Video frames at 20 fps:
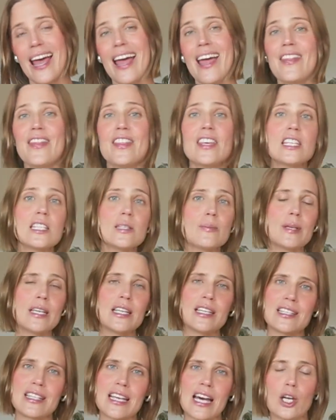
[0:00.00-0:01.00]
And this
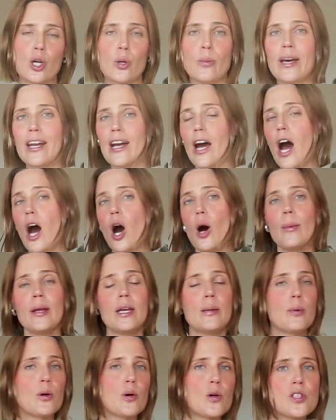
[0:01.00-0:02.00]
means that no matter how
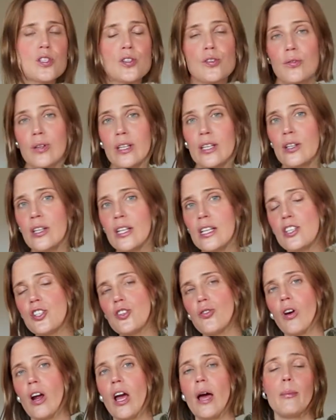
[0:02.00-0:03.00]
many posts you read on
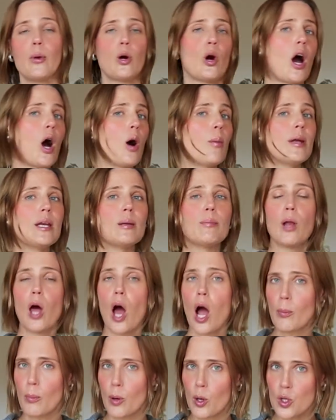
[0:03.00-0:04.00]
Instagram or how many
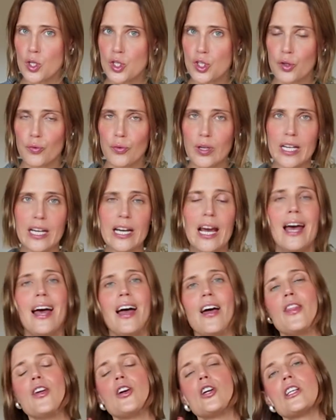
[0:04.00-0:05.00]
blog posts you read,
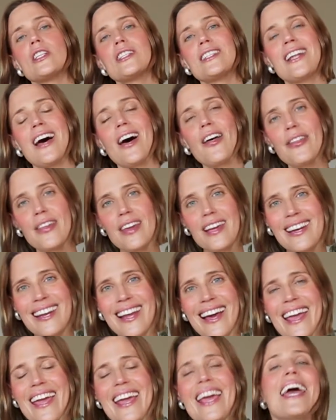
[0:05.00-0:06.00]
there is nothing
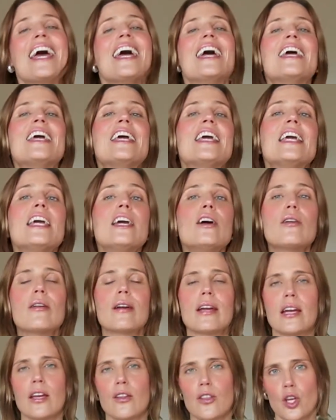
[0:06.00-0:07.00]
like
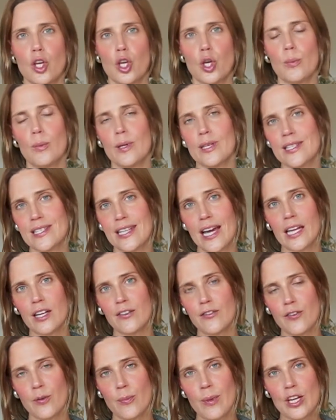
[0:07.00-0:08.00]
hearing the human design
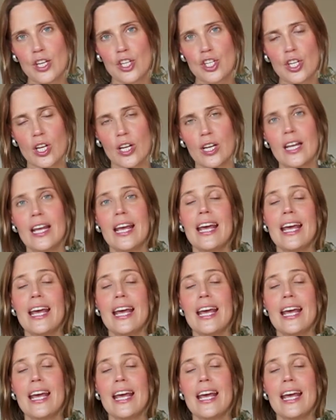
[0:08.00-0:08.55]
information.